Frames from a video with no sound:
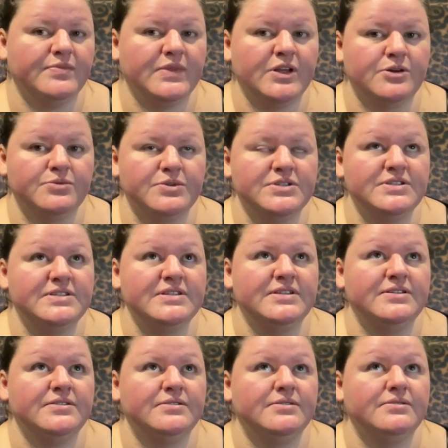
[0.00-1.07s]
There was
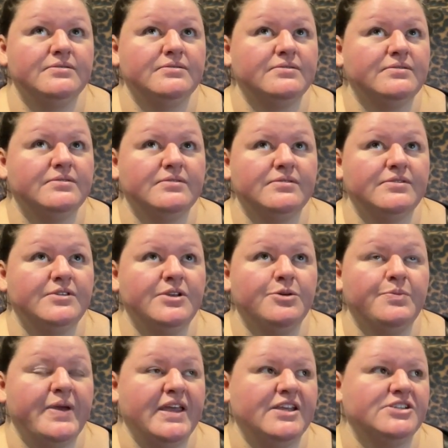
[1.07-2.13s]
no
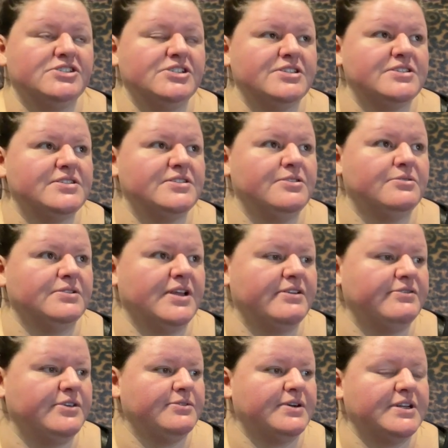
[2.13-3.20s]
patience, no love,
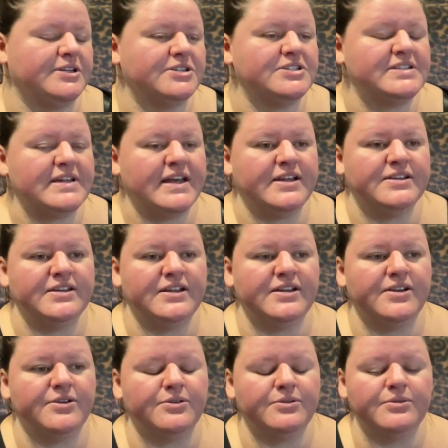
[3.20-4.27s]
understanding,
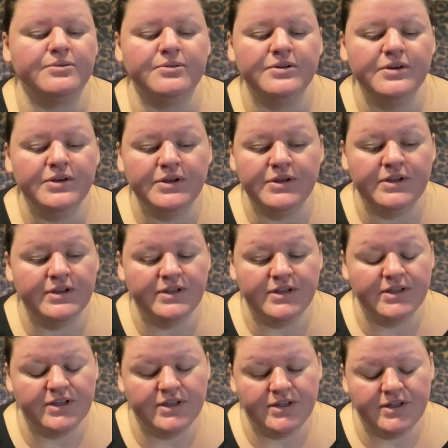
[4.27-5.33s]
no
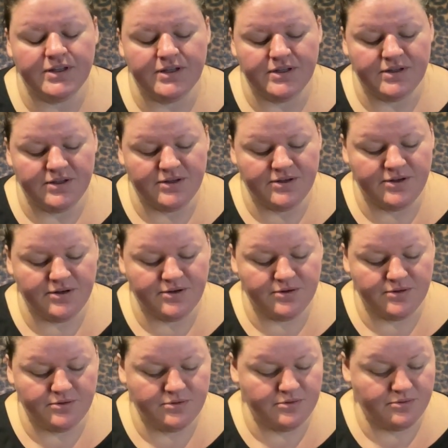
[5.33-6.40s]

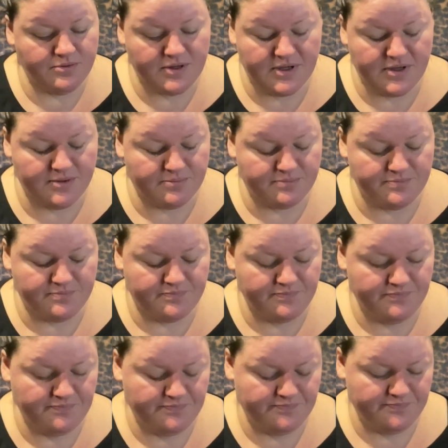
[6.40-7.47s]

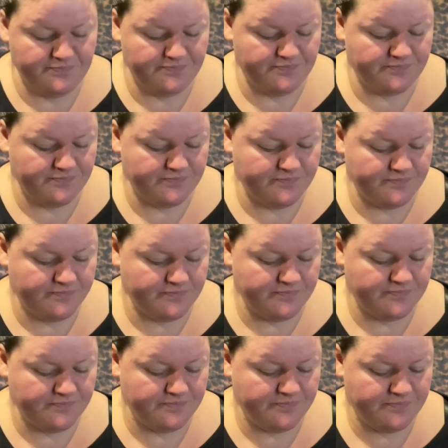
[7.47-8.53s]

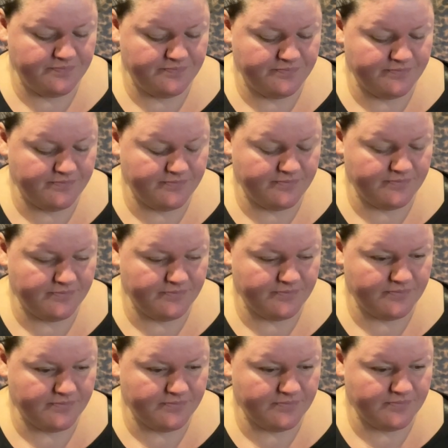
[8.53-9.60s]

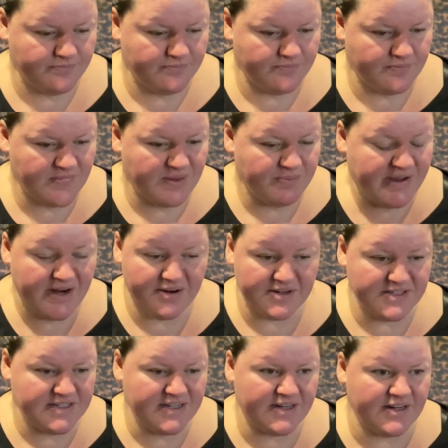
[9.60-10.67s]

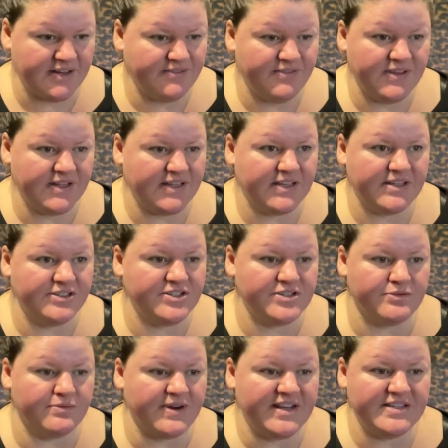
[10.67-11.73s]
parenting. I feel like I
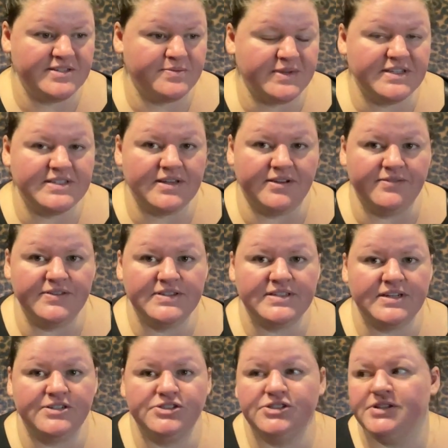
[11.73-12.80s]
just raised myself
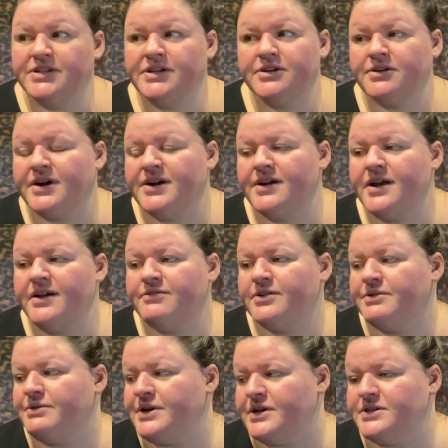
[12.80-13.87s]
essentially, or
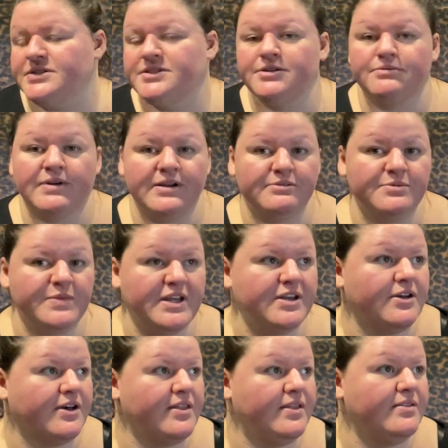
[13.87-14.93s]
everyone else around me,
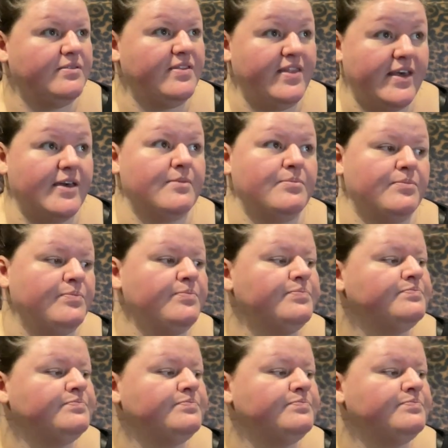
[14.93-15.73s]
not them.